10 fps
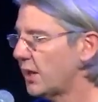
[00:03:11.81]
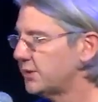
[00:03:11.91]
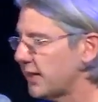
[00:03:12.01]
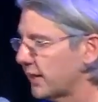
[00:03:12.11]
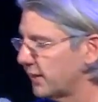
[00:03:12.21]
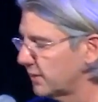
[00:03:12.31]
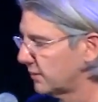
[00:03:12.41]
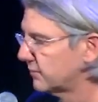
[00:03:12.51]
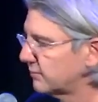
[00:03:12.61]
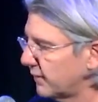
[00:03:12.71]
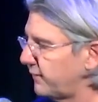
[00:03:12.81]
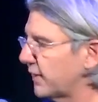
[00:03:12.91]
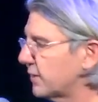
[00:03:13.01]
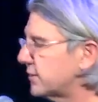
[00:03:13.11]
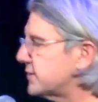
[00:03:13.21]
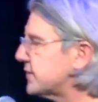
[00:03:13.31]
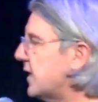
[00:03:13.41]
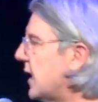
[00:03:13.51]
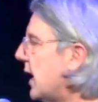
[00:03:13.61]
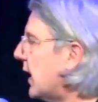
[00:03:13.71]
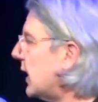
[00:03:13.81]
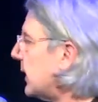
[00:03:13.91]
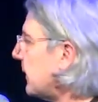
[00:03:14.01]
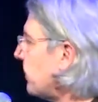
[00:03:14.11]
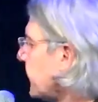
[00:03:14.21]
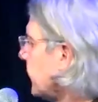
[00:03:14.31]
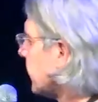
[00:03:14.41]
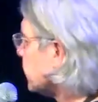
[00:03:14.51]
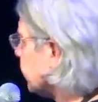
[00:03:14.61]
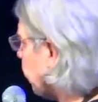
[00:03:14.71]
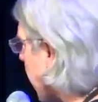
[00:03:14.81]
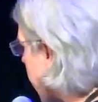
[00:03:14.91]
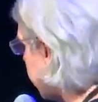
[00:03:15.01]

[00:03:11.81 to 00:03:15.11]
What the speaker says: technical difficulties. There was a panel